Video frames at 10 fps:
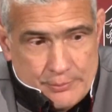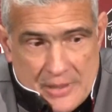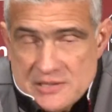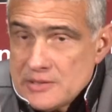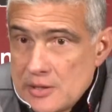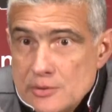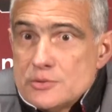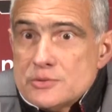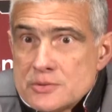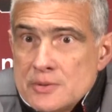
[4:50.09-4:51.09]
P's and
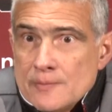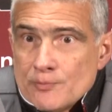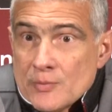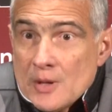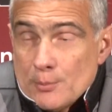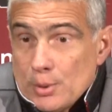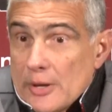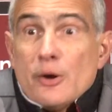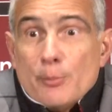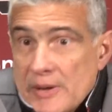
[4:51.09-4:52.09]
Q's,
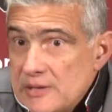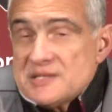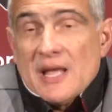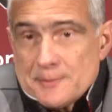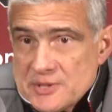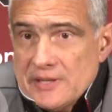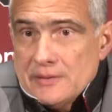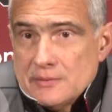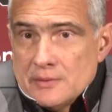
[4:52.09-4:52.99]
player B steps in.